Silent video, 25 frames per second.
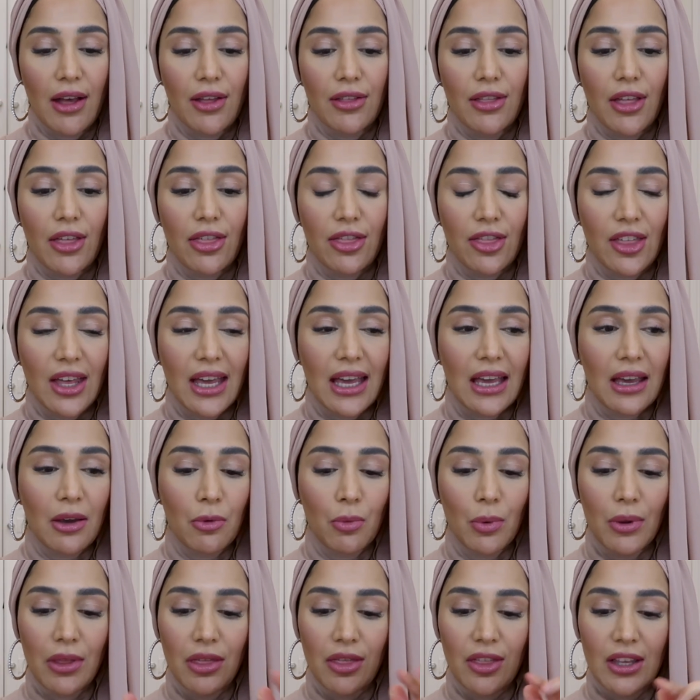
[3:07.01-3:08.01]
The
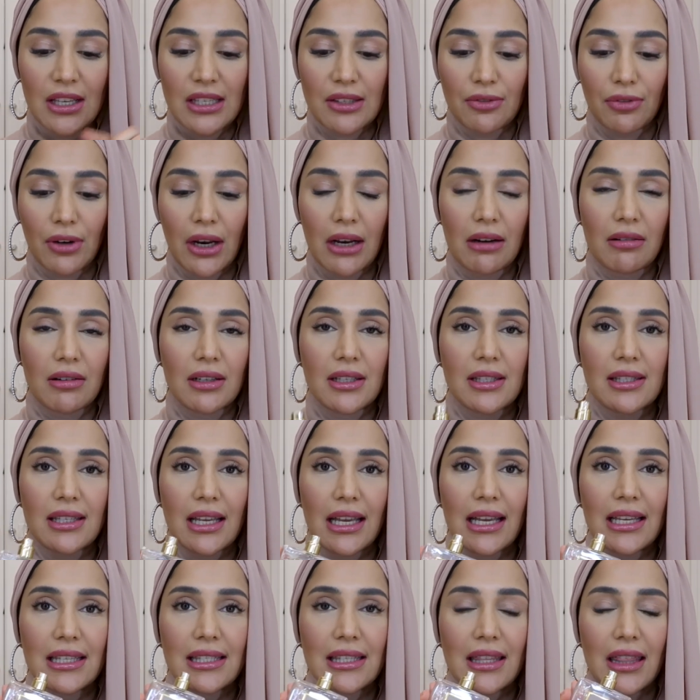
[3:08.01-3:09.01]
thing with this fragrance
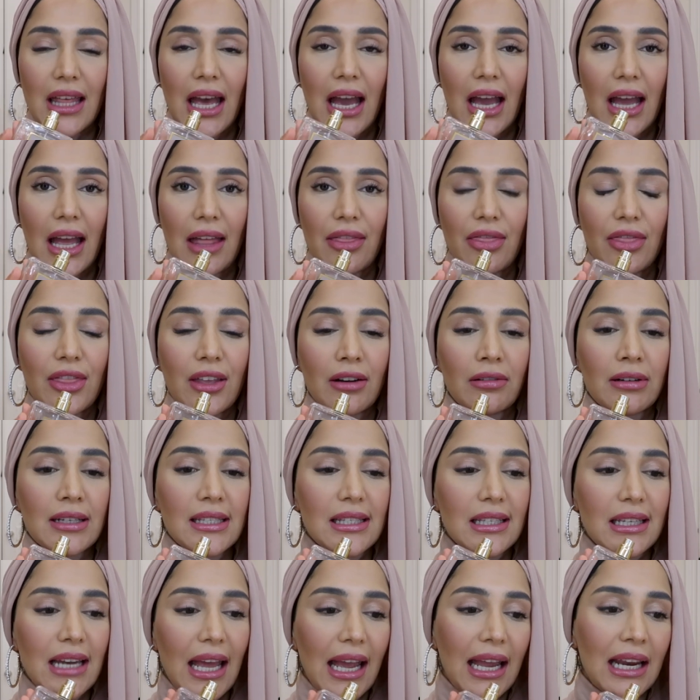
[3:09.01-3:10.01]
is that there
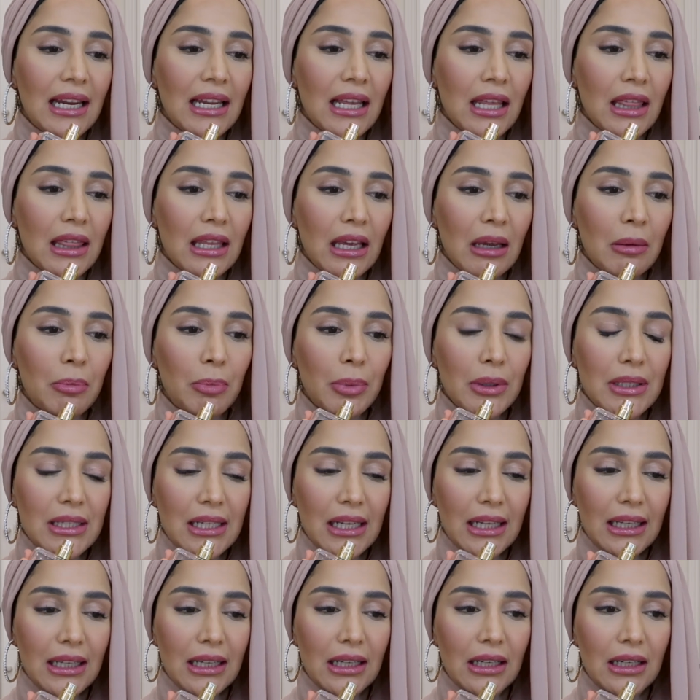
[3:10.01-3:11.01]
isn't anything
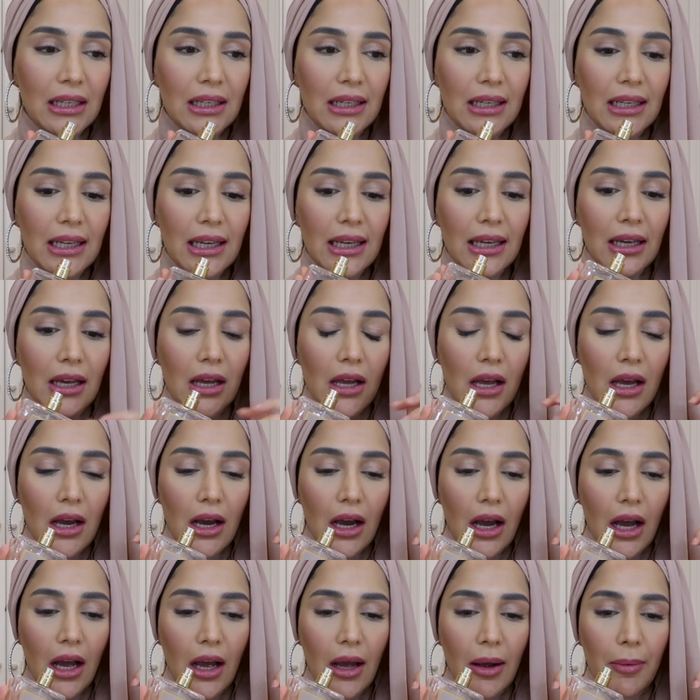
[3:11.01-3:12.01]
particularly
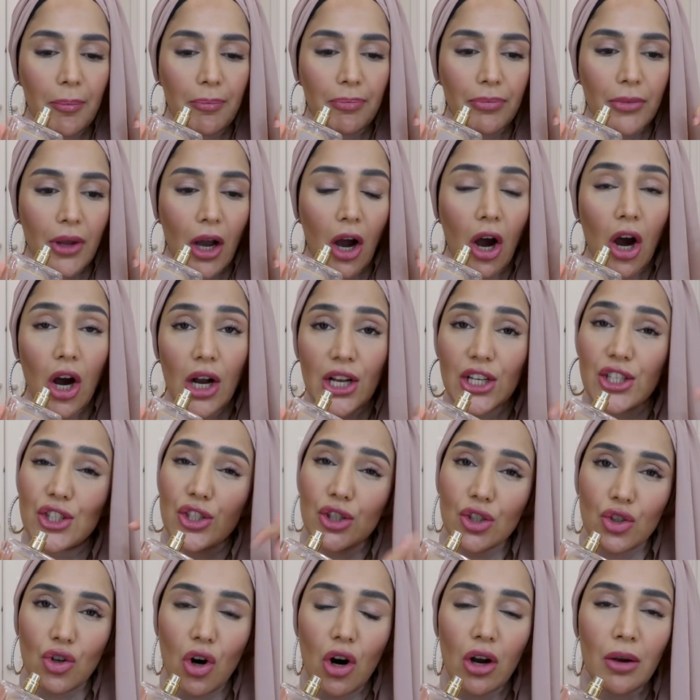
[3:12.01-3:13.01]
hot. It's
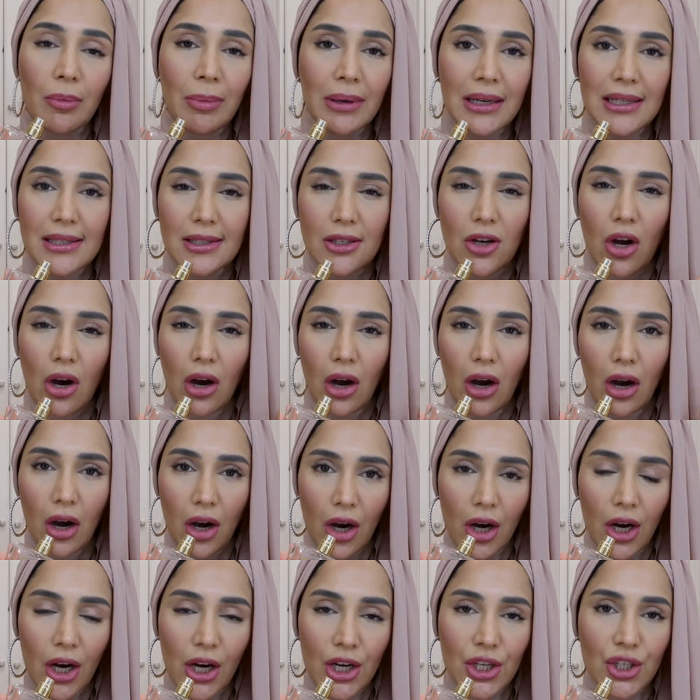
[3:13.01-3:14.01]
strong, but it's not
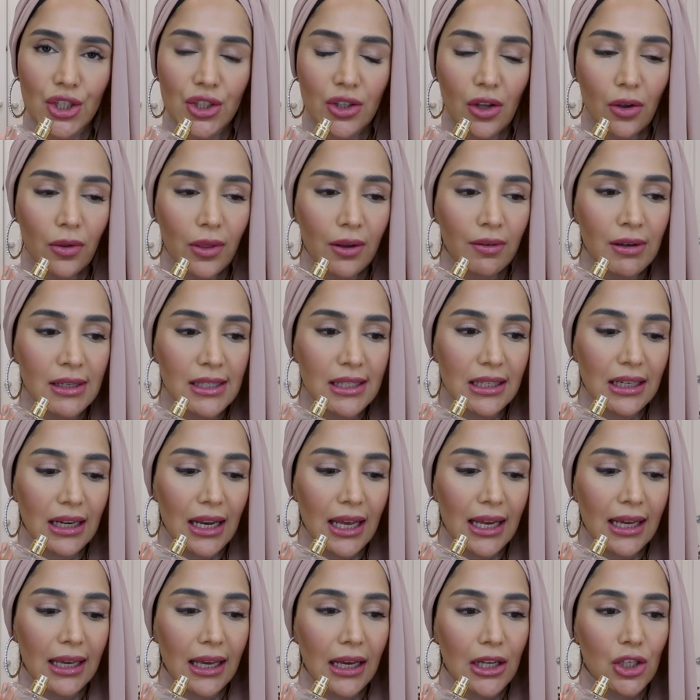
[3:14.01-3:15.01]
harsh. So there isn't
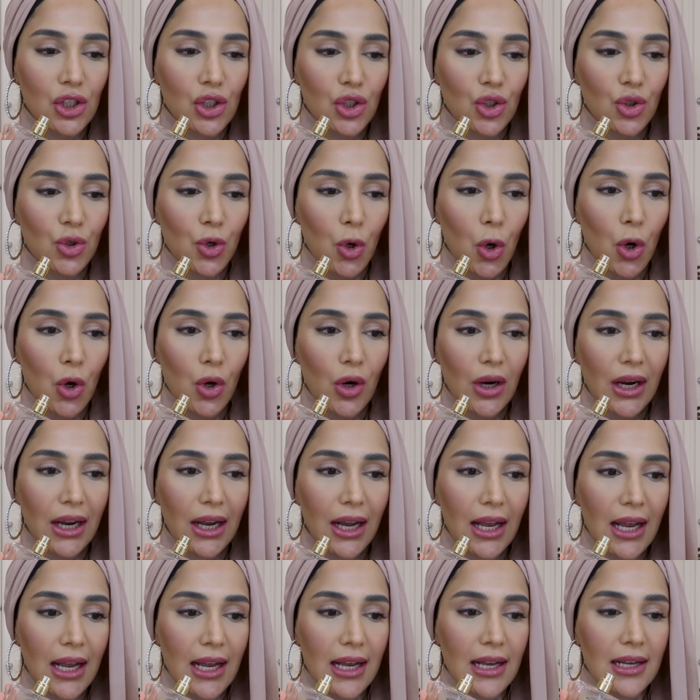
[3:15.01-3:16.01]
like a strong
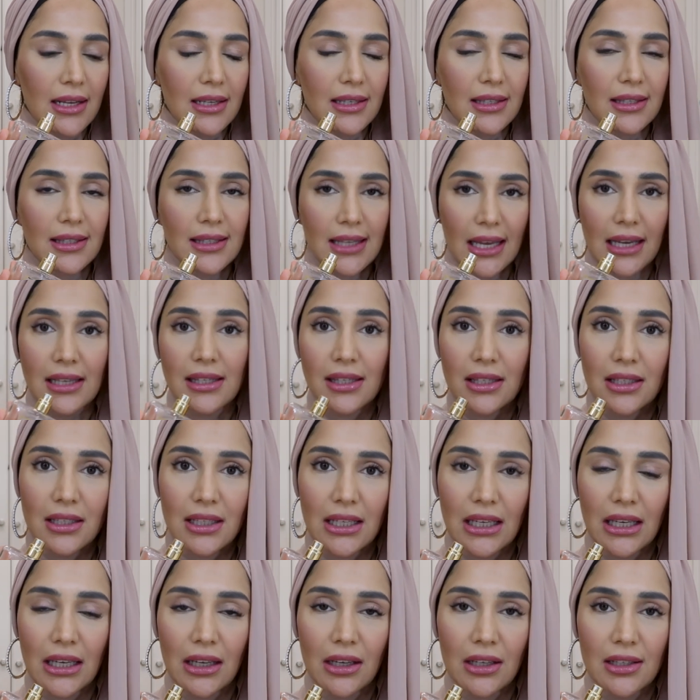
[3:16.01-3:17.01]

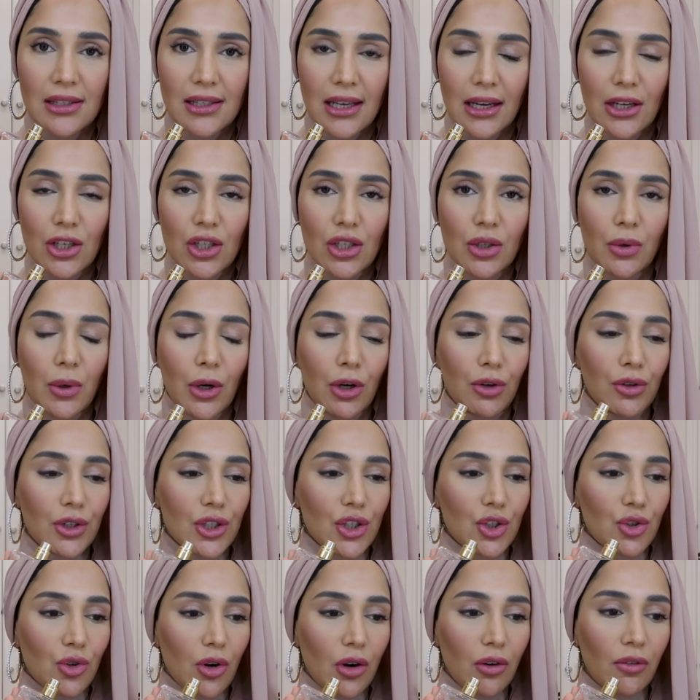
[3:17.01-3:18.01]
zesty scent to it or a
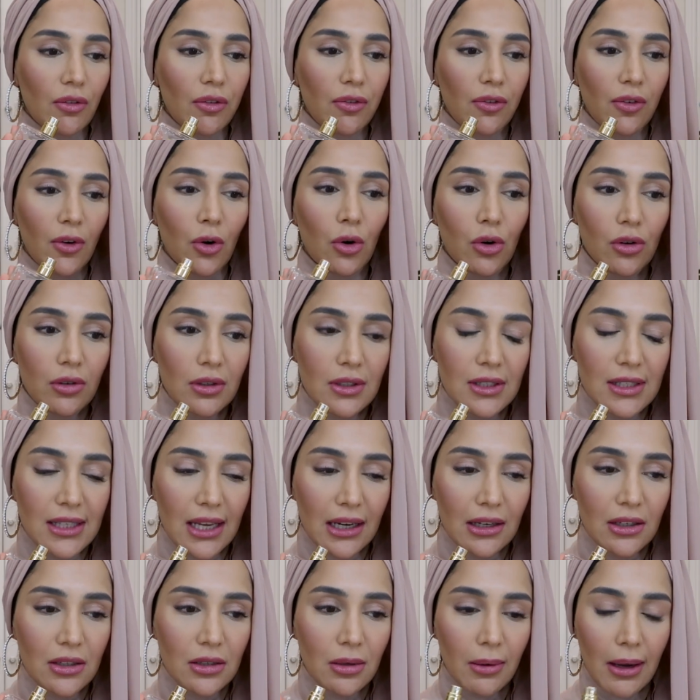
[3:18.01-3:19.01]
strong floral
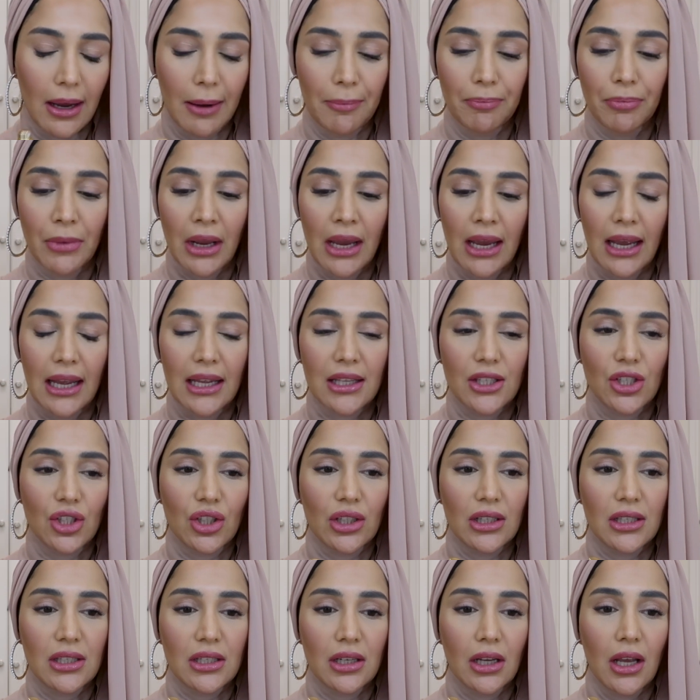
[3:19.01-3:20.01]
scent to it. It's
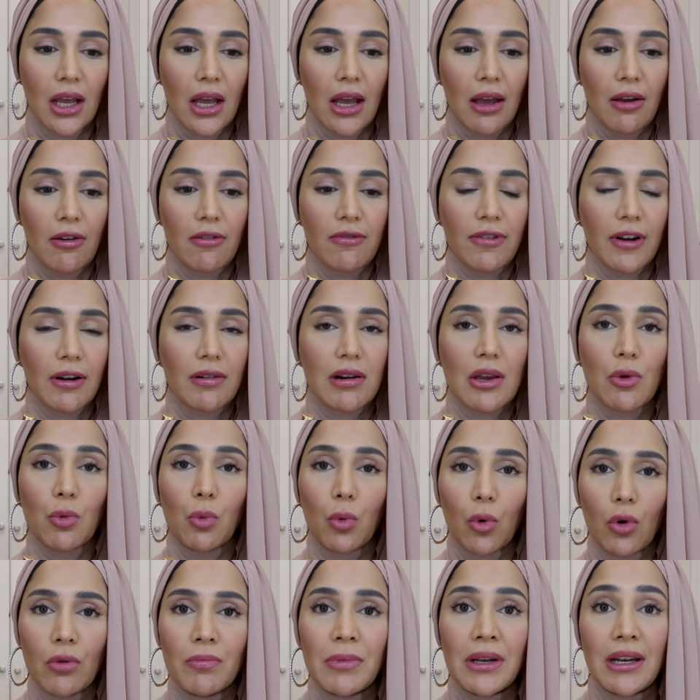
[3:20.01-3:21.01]
just very
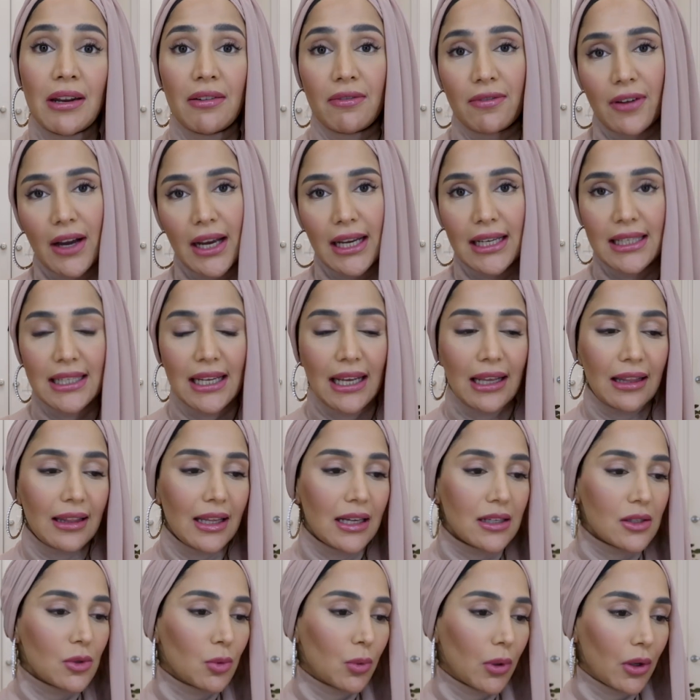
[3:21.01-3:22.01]
warm and inviting.
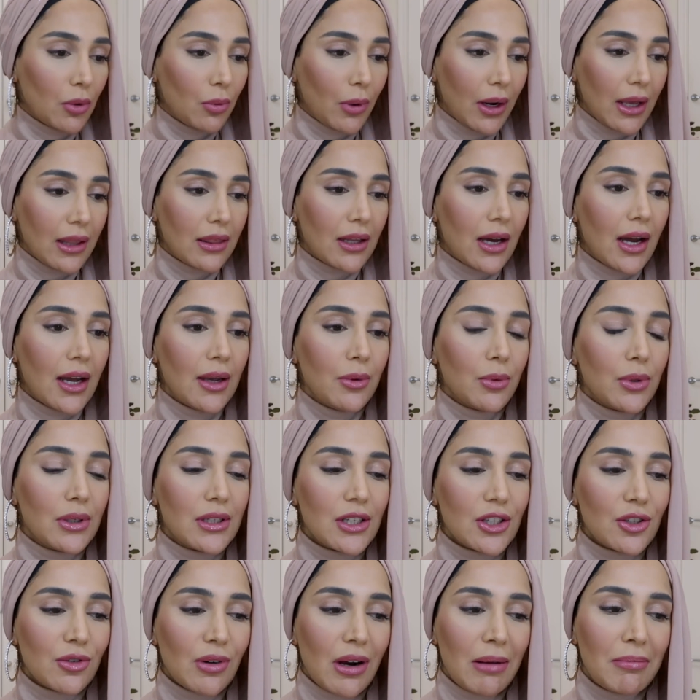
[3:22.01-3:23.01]
That's one way that I would
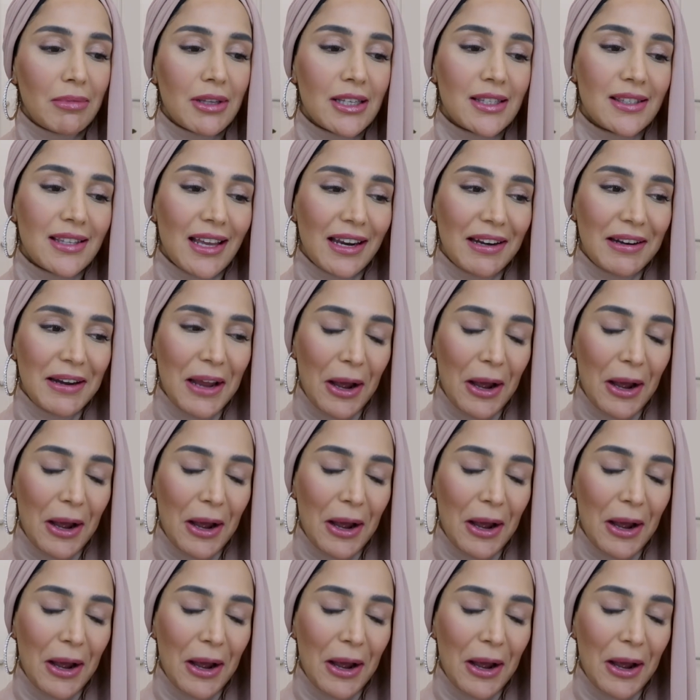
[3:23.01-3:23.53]
describe this scent.